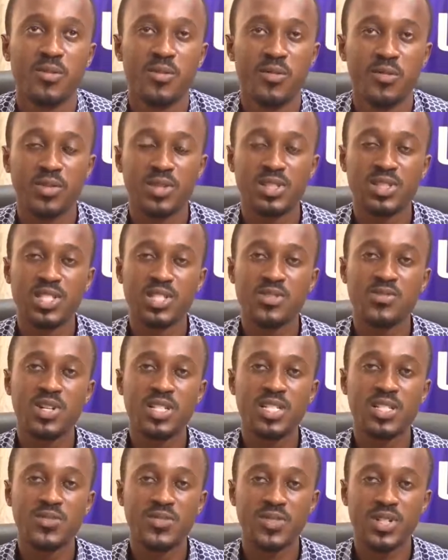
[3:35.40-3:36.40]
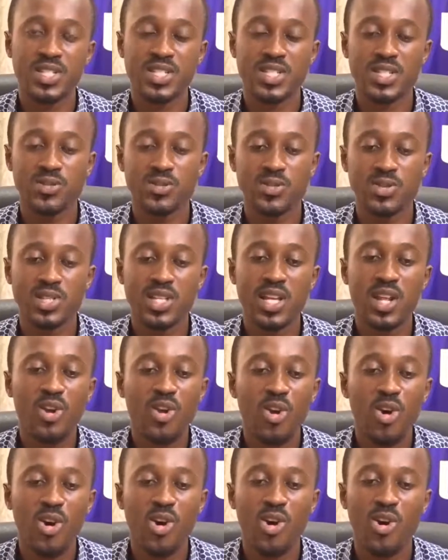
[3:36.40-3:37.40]
For general definition, we'll say
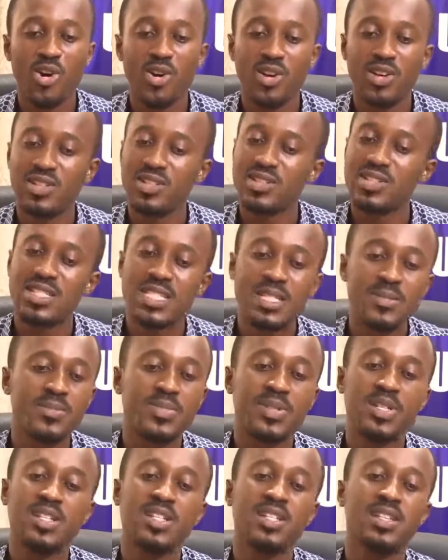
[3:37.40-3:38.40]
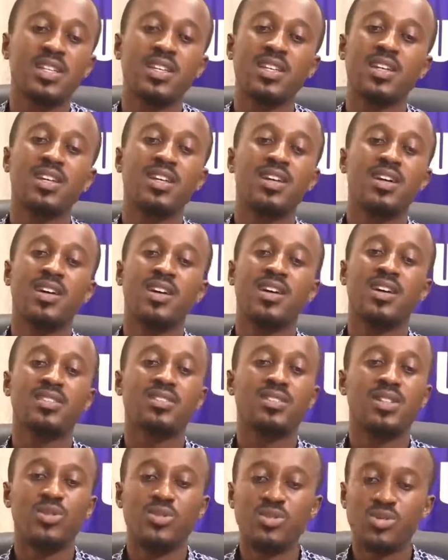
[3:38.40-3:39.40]
law simply
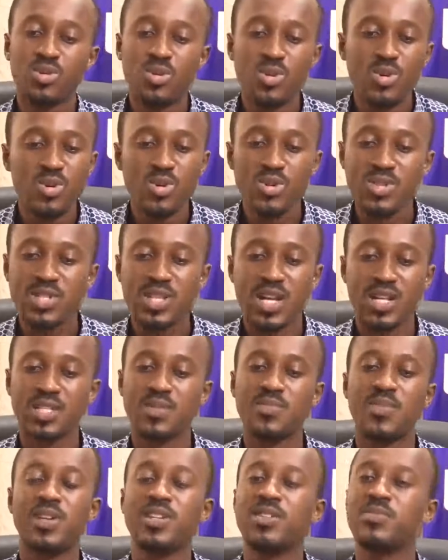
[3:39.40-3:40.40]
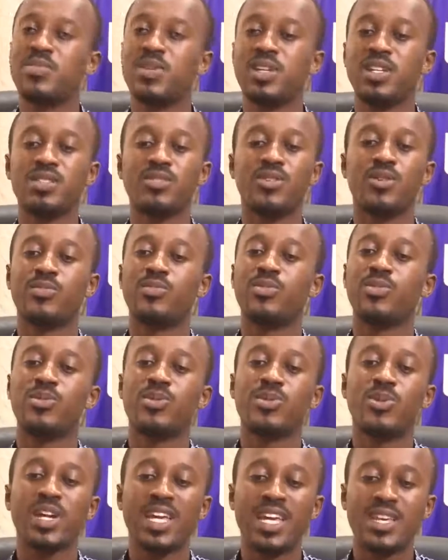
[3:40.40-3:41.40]
the rules that manipulate or
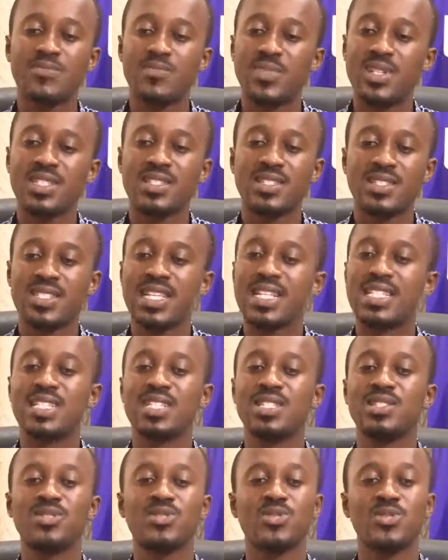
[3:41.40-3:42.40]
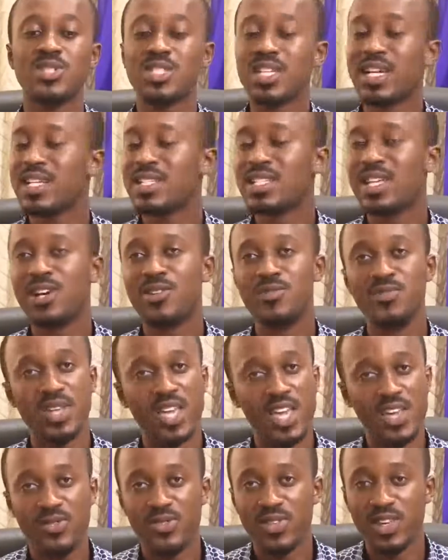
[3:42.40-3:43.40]
prohibit certain societal
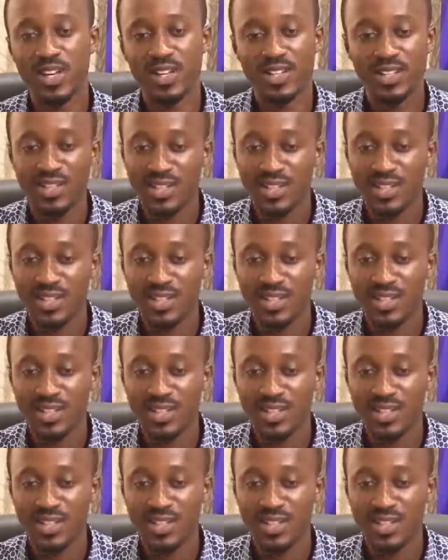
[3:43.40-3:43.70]
behavior.